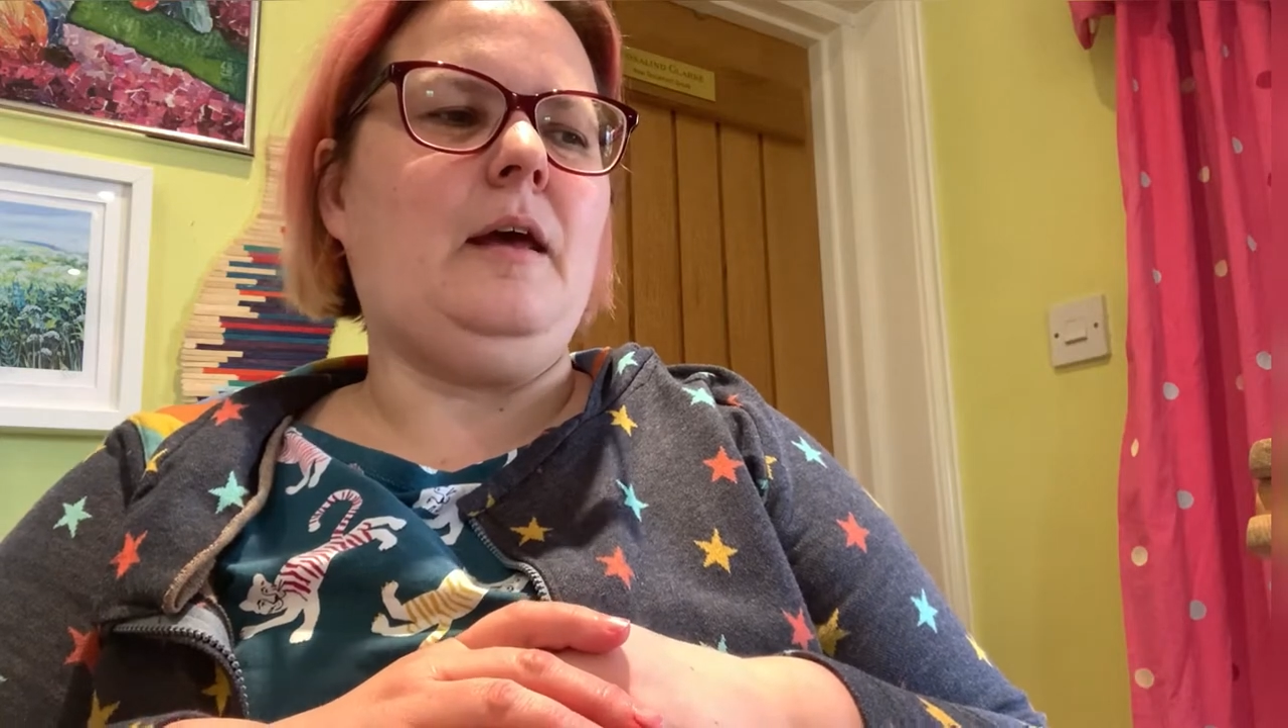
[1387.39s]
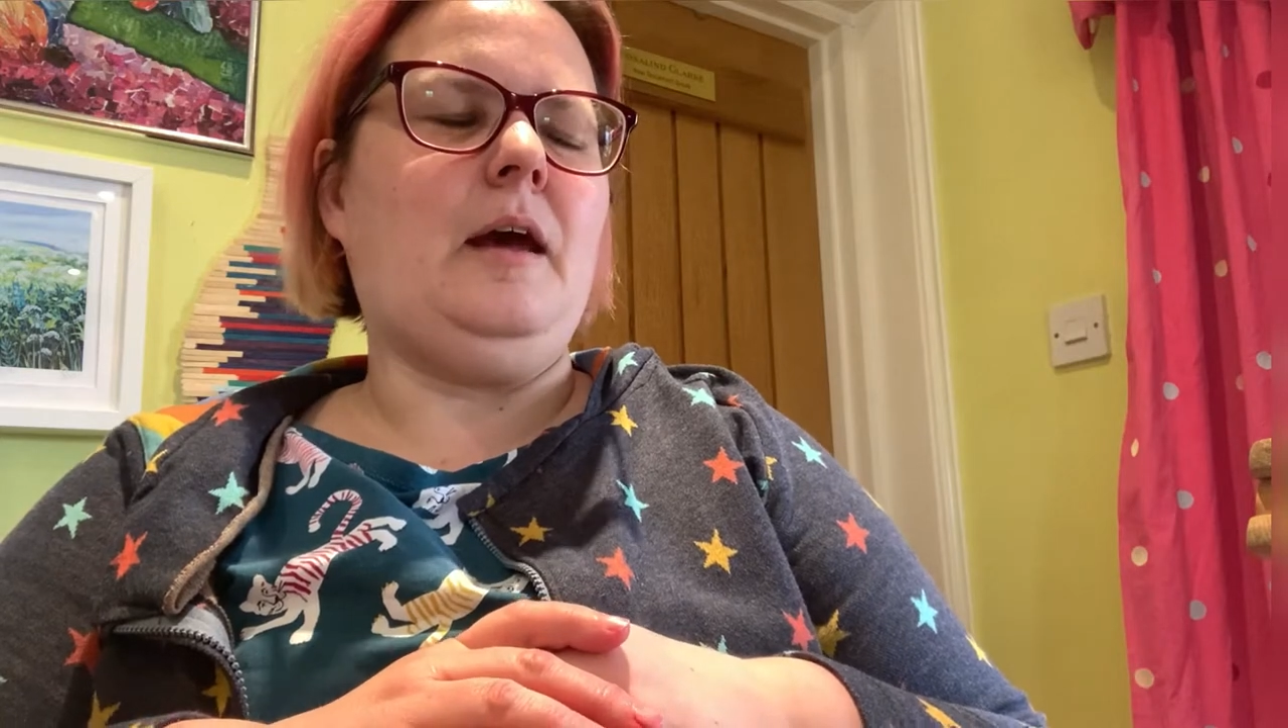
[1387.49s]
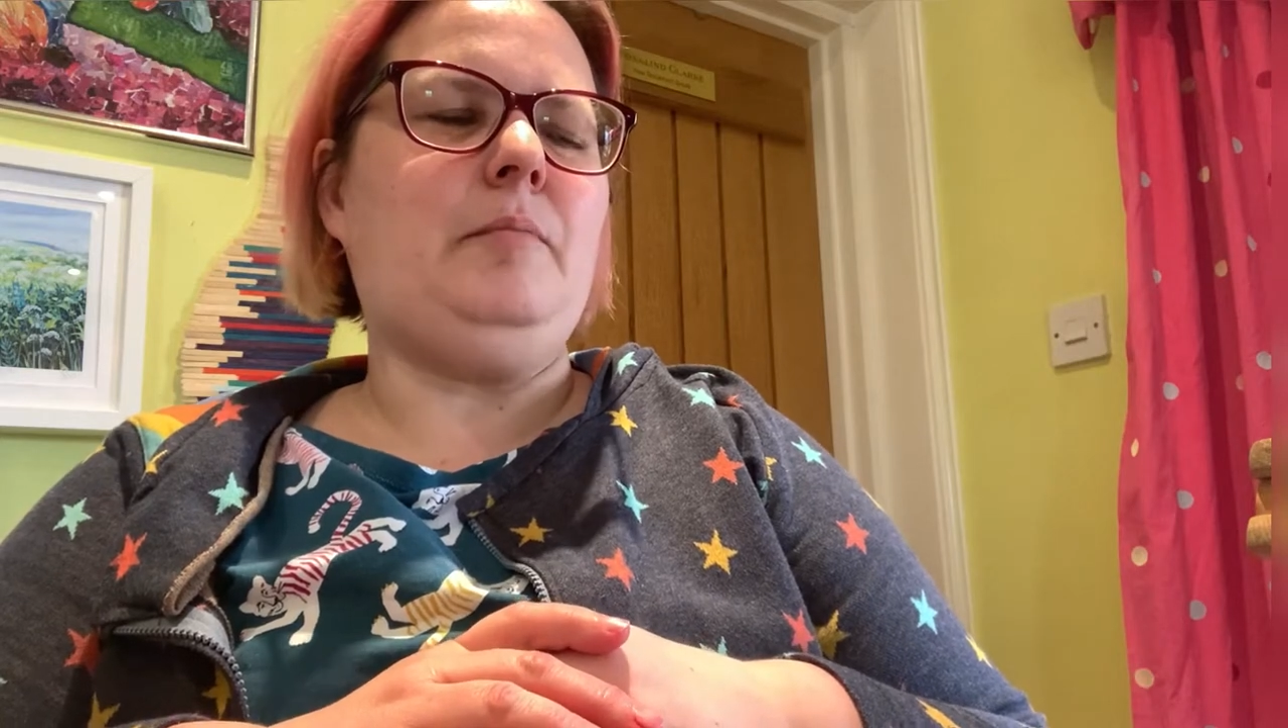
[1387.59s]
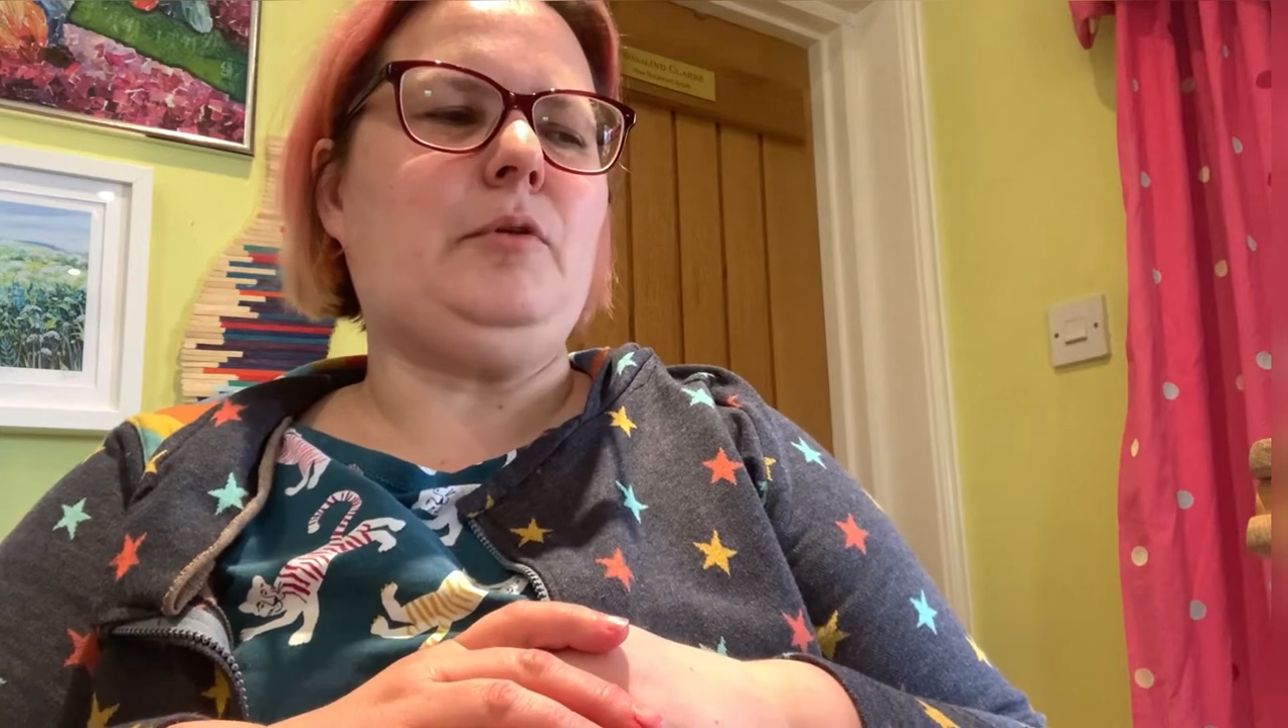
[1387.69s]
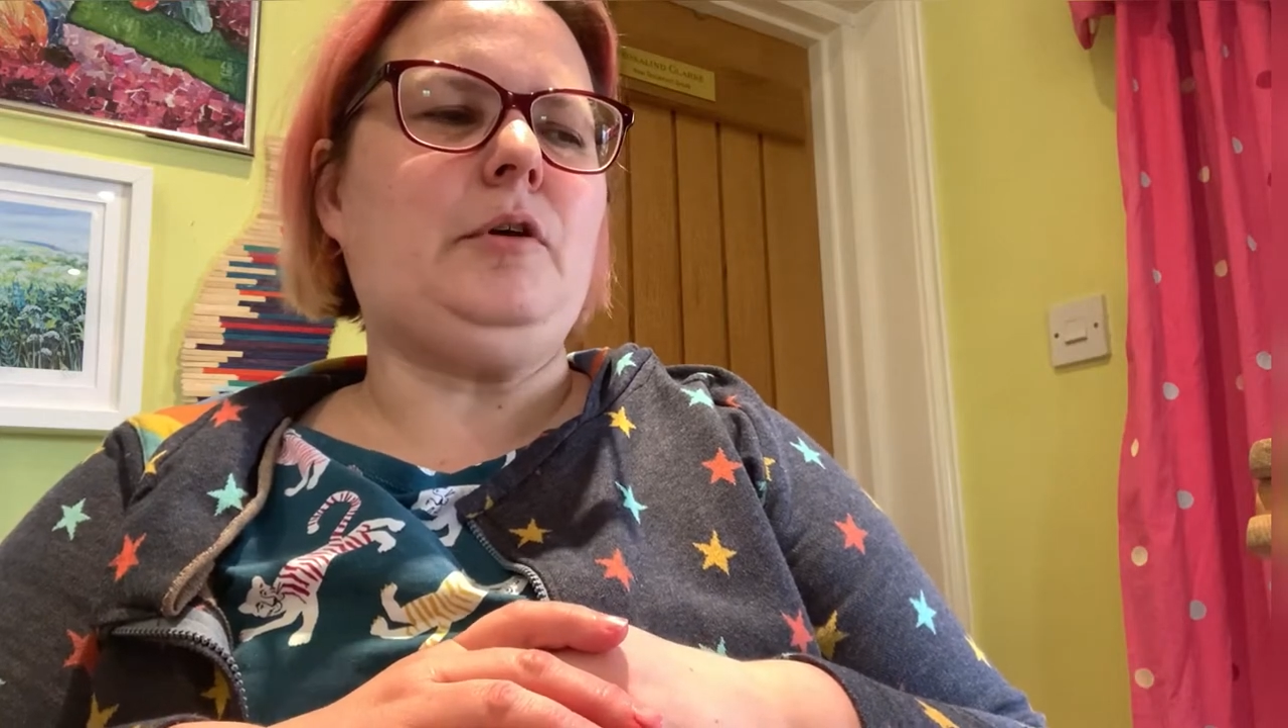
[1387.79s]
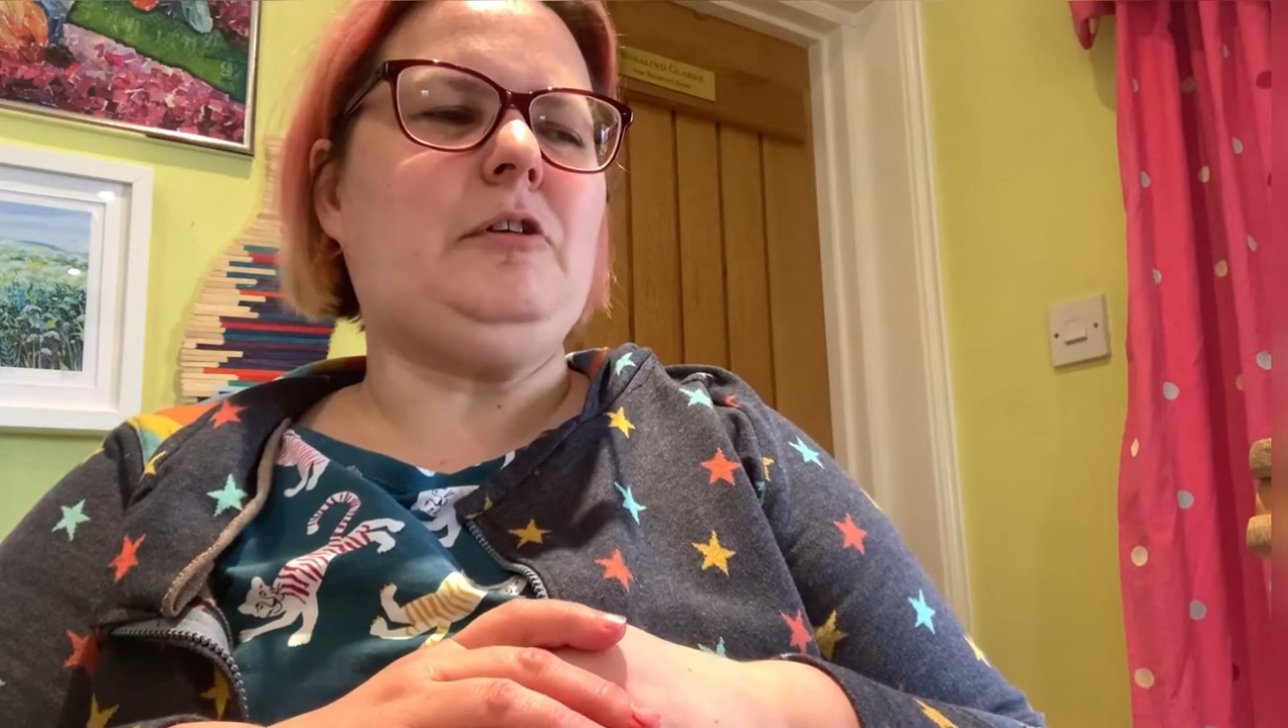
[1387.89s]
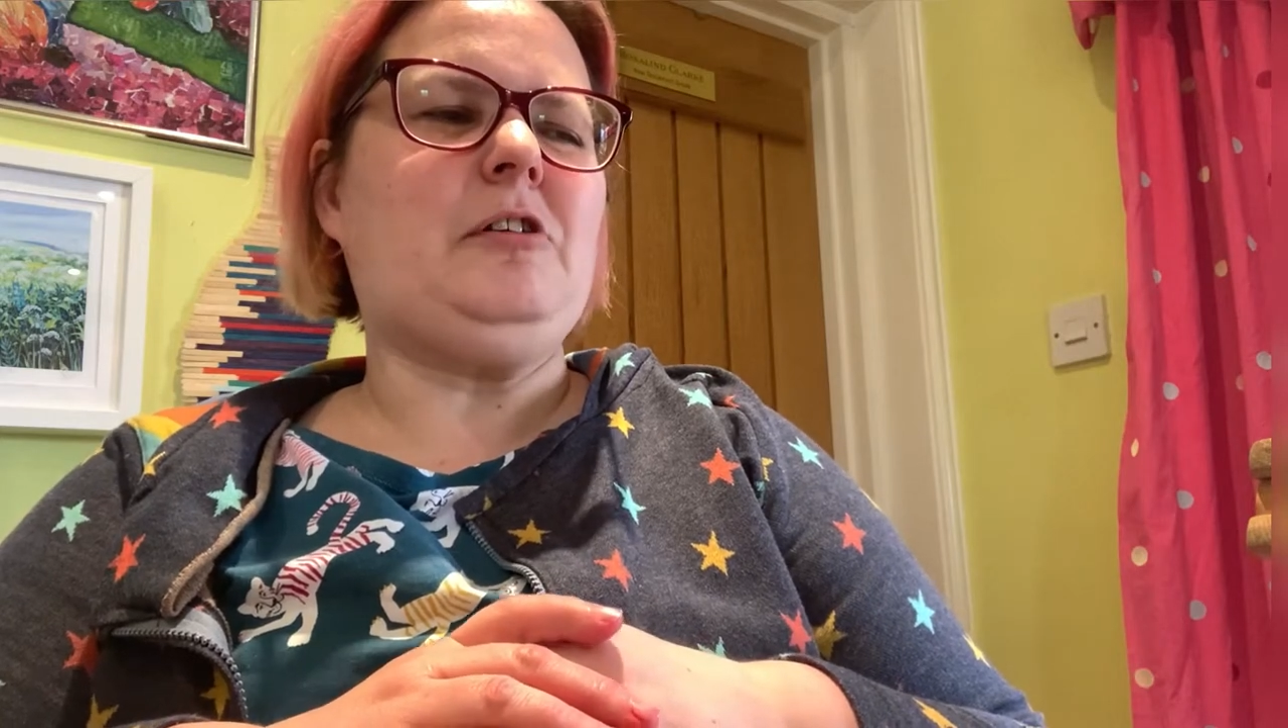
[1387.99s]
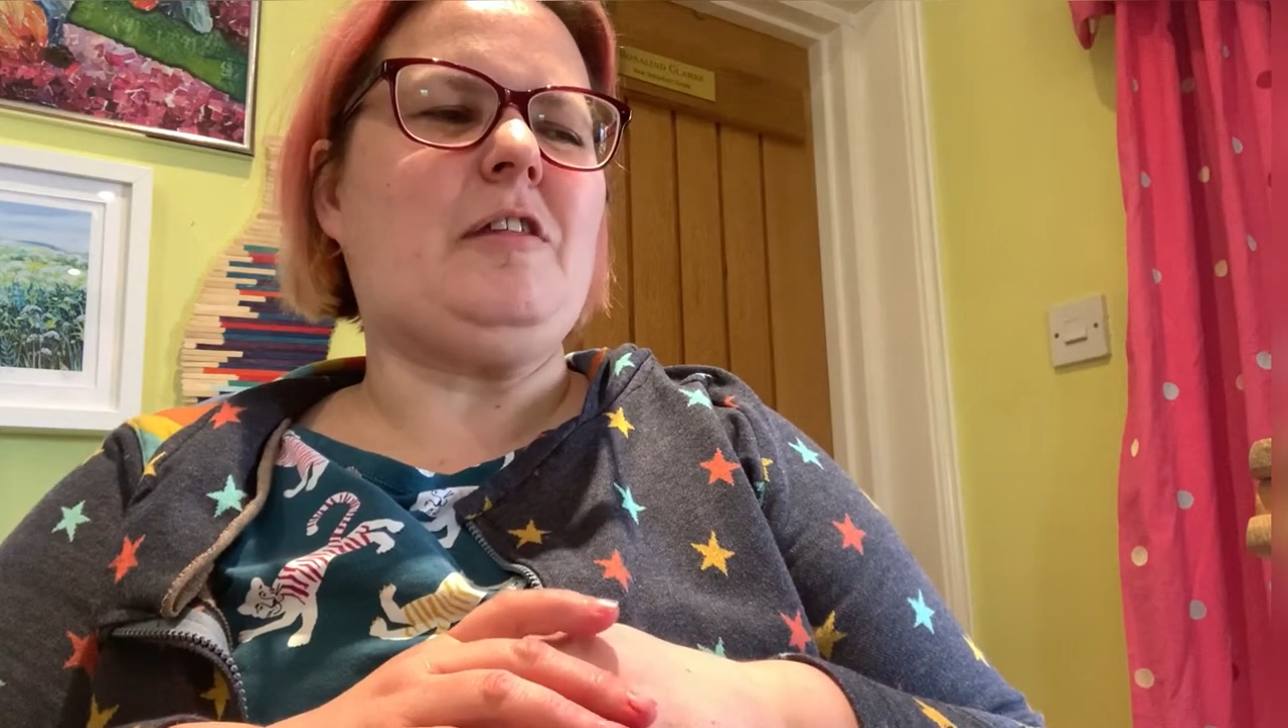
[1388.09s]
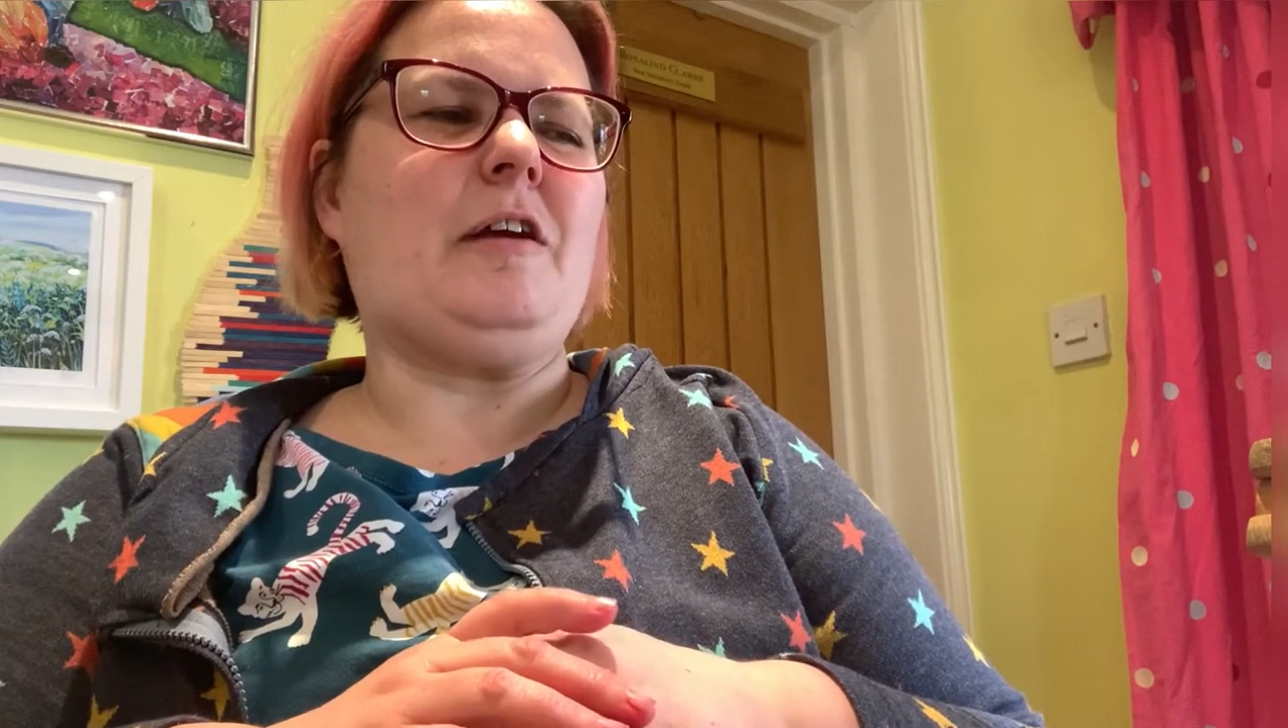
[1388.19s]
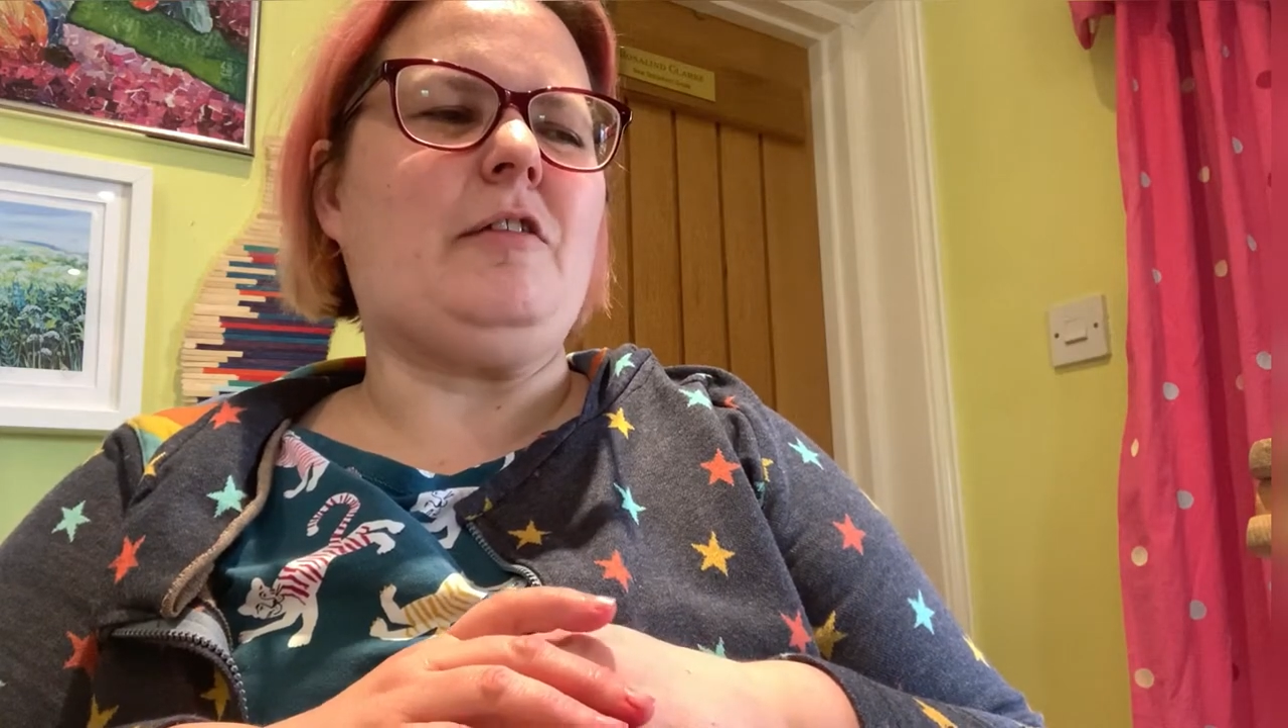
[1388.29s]
embroidery
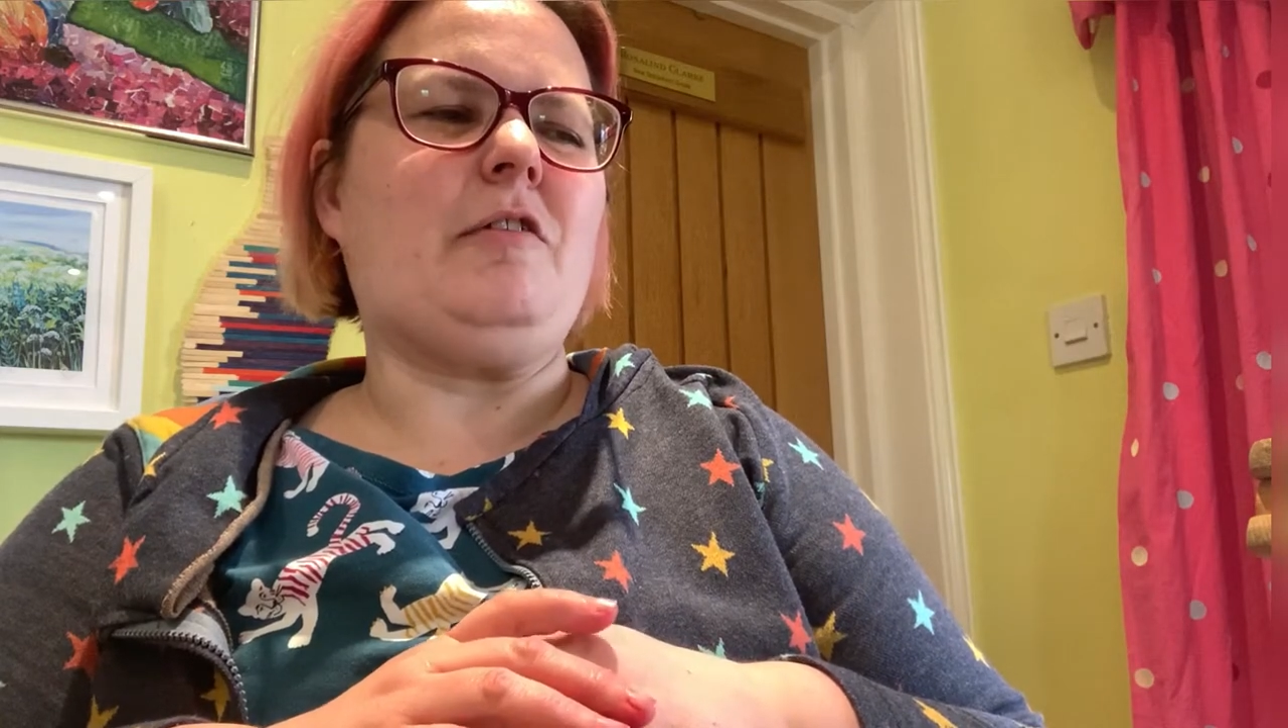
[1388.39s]
designs